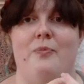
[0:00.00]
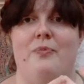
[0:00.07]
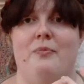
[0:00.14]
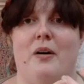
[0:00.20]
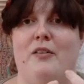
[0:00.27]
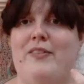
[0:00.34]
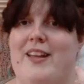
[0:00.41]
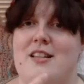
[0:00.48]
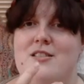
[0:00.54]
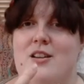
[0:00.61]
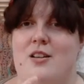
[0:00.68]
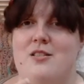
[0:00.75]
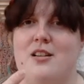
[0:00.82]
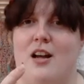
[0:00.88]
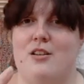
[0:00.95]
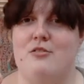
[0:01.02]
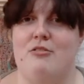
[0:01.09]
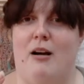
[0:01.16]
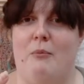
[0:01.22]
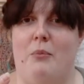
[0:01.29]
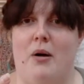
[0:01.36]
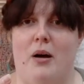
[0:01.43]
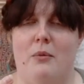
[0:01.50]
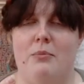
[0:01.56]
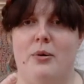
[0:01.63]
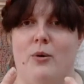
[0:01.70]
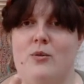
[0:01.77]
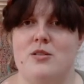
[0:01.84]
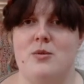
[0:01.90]
my fingers don't start to cramp
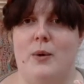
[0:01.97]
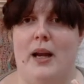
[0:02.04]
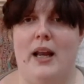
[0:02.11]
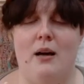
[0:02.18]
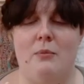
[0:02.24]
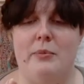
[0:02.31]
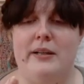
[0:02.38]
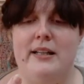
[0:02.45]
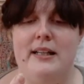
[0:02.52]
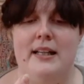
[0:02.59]
up or swell up.